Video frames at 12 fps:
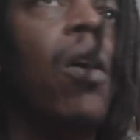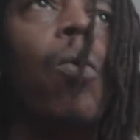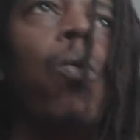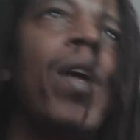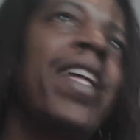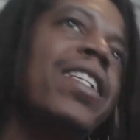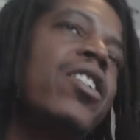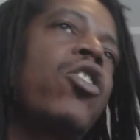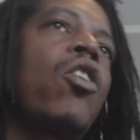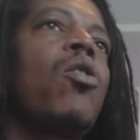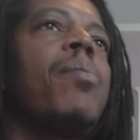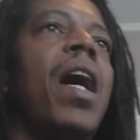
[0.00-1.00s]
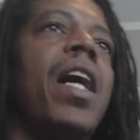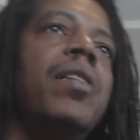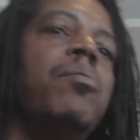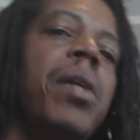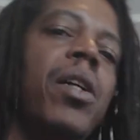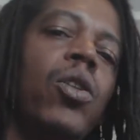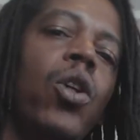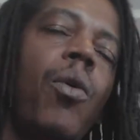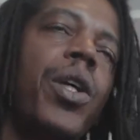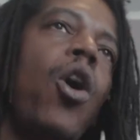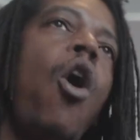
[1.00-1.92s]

wind turbine build or an